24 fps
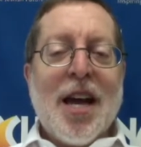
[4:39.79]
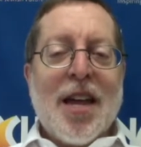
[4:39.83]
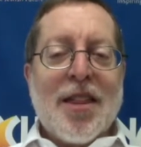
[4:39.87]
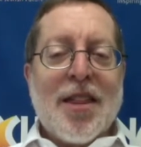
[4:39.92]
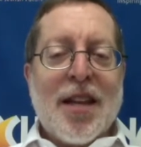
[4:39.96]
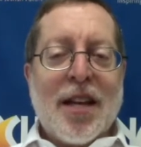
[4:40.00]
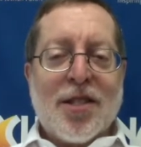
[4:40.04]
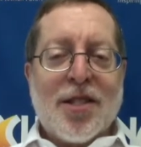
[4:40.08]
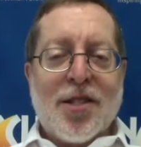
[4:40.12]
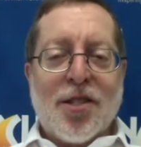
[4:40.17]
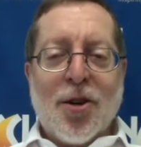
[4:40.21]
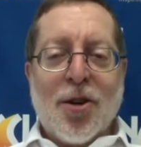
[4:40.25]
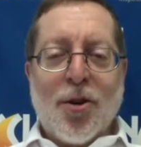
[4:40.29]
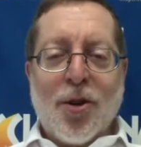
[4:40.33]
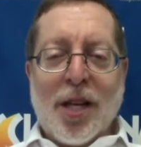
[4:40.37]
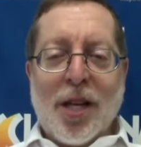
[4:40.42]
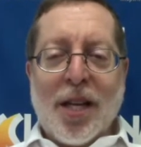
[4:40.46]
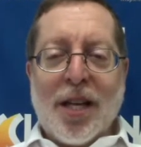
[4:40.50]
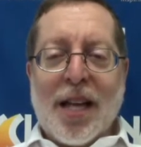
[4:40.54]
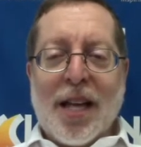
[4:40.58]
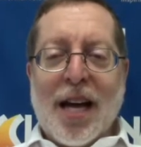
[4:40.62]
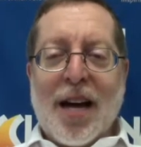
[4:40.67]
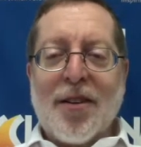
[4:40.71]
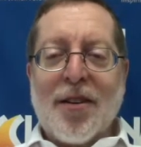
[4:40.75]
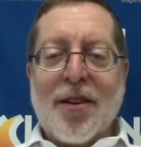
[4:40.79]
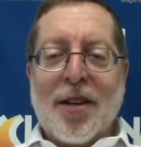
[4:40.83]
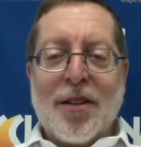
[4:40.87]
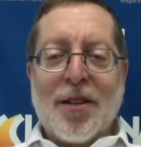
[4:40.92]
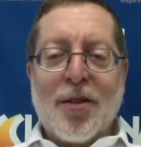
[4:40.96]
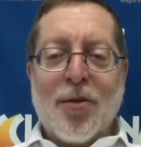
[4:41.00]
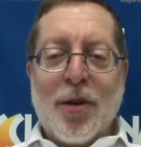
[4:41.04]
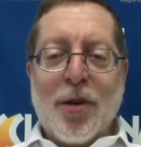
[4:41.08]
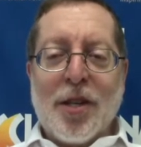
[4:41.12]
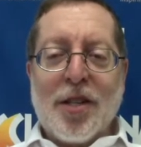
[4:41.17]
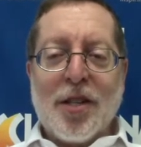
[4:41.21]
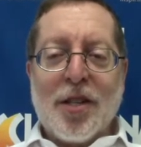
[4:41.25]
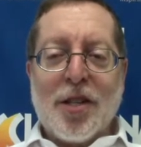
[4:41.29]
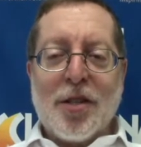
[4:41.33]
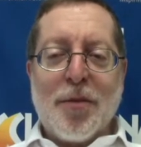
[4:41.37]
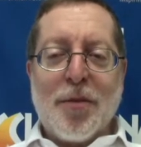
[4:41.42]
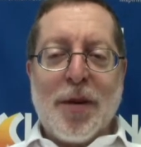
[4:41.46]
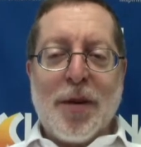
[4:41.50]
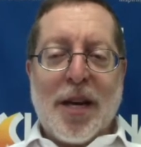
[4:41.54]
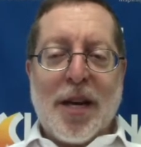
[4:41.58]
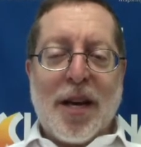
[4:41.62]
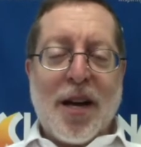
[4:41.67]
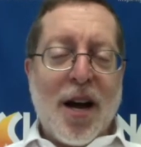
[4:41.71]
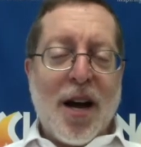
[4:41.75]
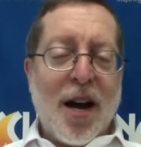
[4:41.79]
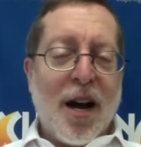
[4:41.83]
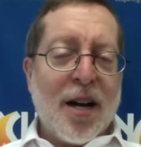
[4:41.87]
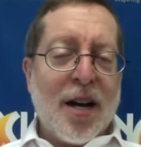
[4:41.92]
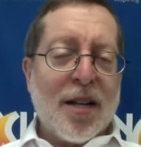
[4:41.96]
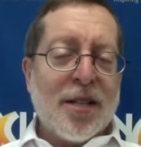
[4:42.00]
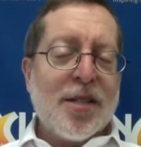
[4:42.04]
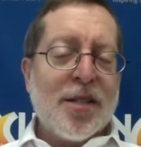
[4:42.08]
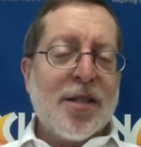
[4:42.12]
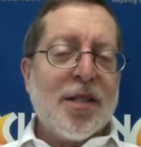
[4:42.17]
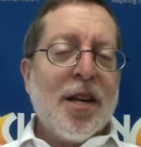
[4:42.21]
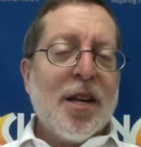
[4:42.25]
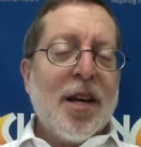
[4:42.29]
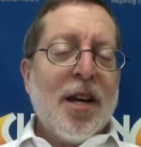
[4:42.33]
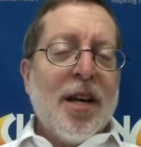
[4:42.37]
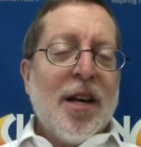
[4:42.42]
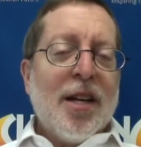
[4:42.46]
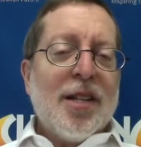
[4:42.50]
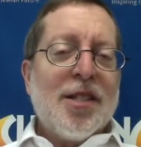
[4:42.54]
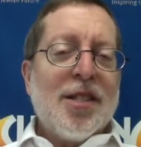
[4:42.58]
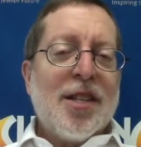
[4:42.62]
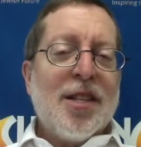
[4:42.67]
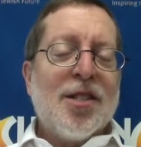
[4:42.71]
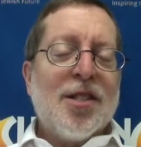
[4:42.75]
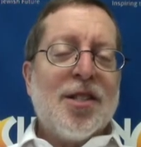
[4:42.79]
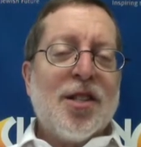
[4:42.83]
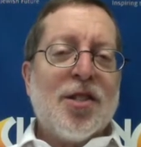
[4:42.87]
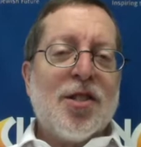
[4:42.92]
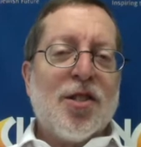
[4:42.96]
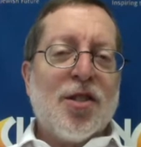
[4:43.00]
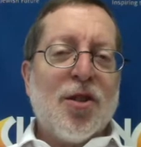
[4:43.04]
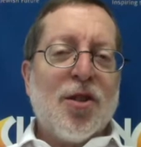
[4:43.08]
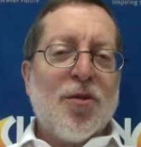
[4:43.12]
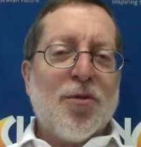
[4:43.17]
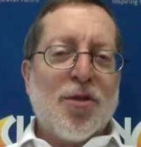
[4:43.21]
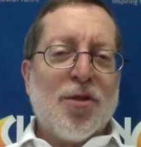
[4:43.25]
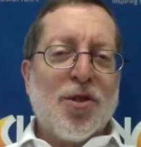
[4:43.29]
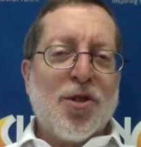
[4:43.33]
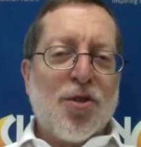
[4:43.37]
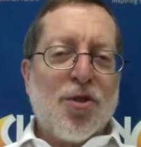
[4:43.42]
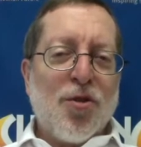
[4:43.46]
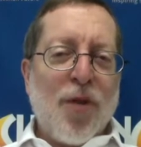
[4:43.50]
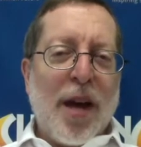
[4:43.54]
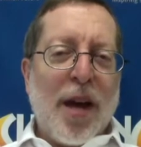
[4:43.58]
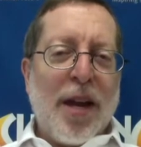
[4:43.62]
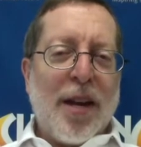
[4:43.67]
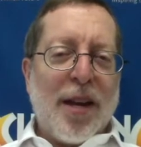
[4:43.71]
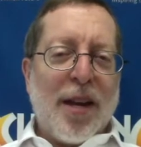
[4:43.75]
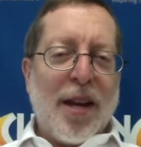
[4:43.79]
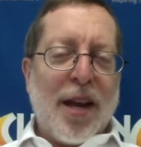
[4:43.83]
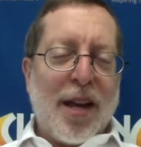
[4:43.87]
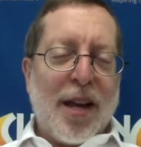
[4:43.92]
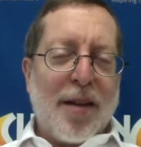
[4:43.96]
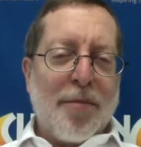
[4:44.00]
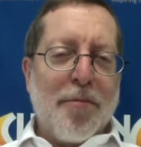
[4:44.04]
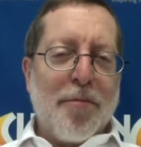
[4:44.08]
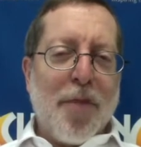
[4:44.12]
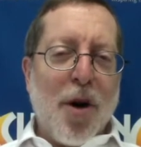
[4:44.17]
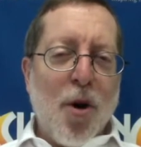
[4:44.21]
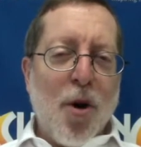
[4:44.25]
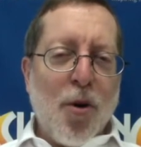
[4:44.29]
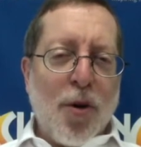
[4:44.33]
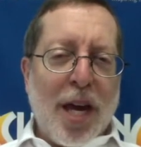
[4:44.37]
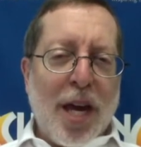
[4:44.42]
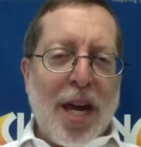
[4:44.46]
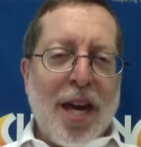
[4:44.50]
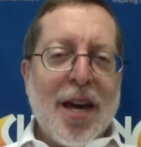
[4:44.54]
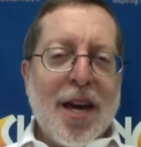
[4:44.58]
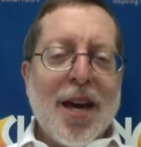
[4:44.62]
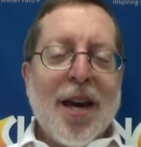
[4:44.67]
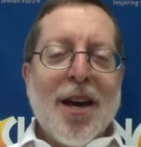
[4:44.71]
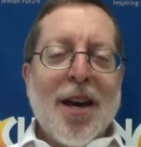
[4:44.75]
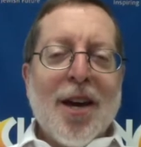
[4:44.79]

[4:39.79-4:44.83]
that's totally allowed and the reason is because since it's so straight and pokey,